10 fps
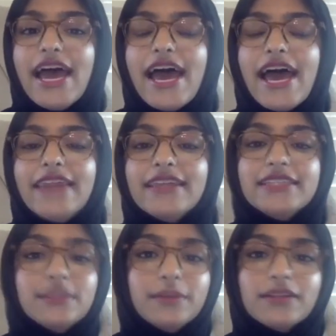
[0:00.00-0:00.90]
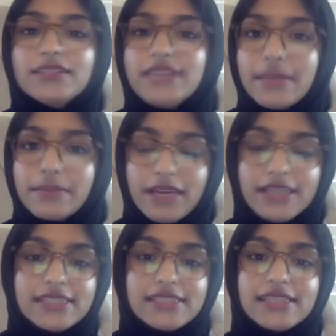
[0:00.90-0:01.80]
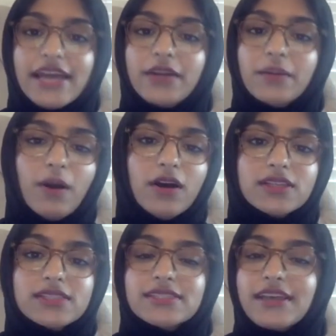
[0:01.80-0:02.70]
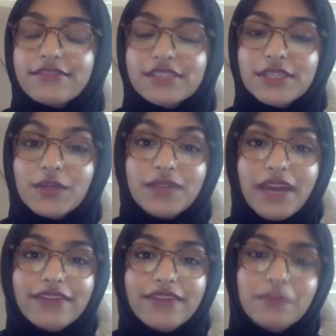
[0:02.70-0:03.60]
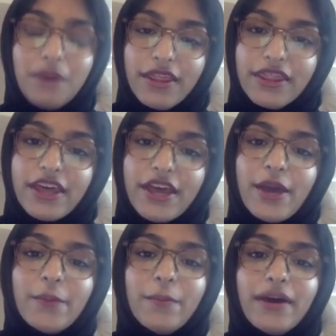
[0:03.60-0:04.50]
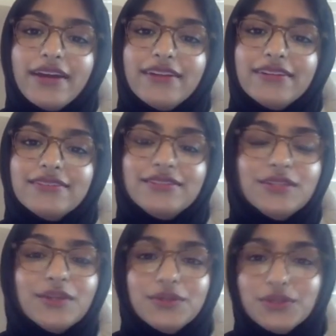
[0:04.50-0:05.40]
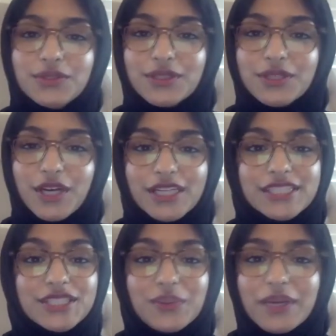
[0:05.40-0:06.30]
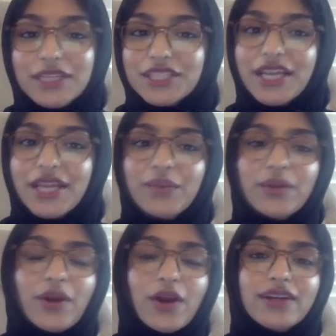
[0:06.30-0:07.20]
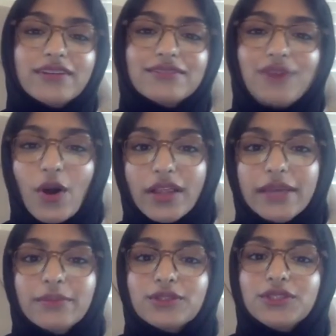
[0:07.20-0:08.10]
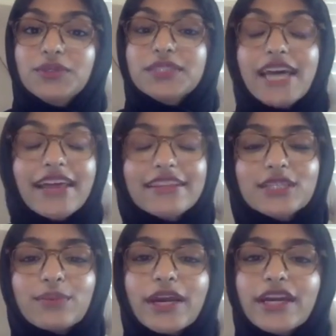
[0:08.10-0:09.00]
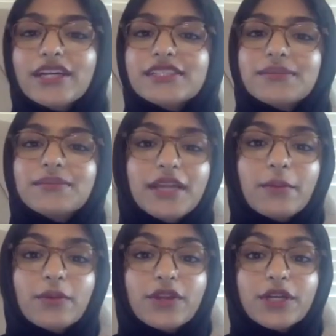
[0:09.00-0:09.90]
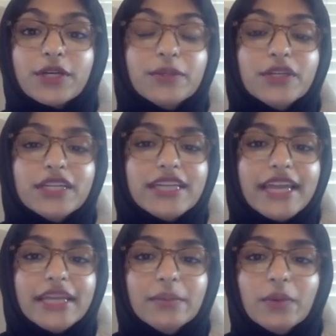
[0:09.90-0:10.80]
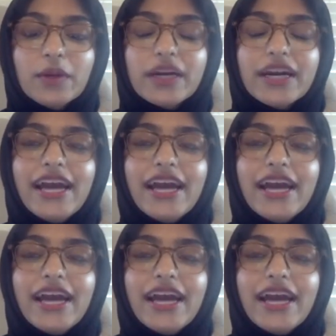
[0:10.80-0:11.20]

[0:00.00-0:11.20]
and they typically take place inside our mosques every single night of the month. But, you know, due to the current situation, we aren't all able to attend these prayers and meet up with our community anymore.